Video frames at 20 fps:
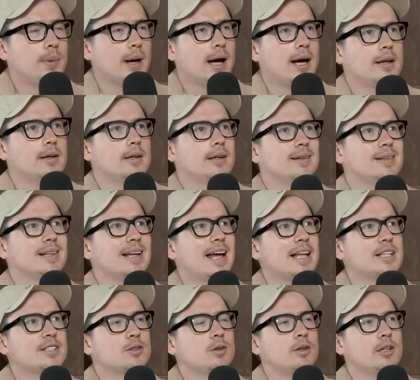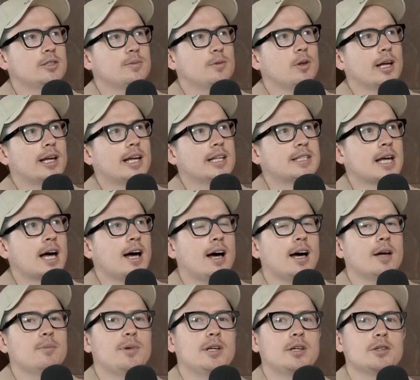but it's sort of like it's
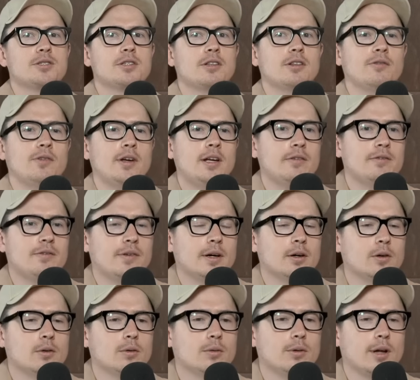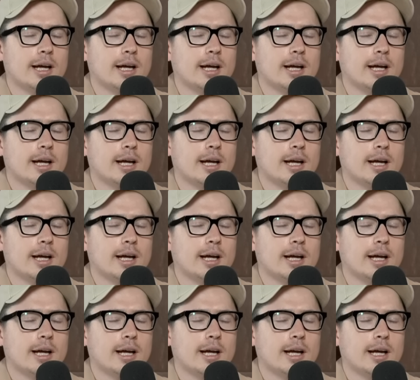hard because the VFL,